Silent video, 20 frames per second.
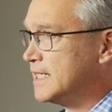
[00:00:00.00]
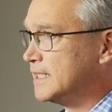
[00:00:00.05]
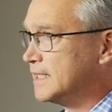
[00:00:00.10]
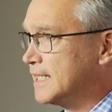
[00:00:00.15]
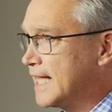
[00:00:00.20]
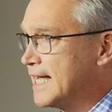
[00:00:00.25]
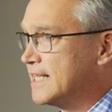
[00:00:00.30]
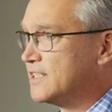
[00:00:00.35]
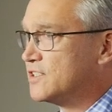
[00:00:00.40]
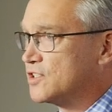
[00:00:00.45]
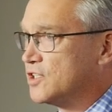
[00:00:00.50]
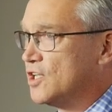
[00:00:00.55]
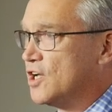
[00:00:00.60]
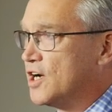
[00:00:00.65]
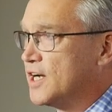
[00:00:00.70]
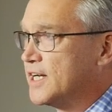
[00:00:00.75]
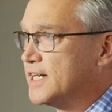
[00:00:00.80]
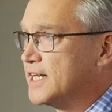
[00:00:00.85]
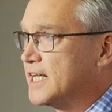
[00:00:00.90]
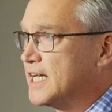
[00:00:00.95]

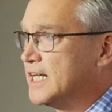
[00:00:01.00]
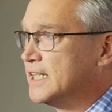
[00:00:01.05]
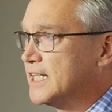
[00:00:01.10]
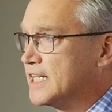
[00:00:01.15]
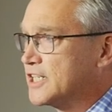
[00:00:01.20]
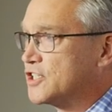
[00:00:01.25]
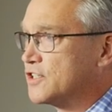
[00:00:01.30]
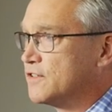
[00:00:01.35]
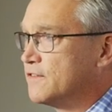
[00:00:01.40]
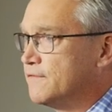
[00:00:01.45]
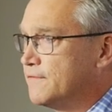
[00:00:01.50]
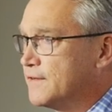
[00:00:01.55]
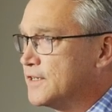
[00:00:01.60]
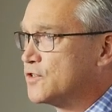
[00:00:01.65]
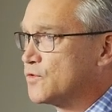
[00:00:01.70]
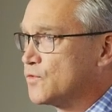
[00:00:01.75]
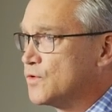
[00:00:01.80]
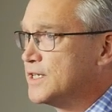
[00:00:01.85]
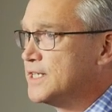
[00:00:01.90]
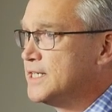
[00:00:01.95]
landslide election
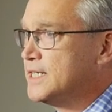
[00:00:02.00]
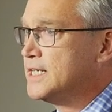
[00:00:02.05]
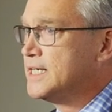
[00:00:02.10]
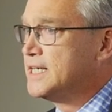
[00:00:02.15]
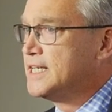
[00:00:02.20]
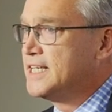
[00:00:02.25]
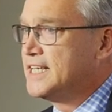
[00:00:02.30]
victory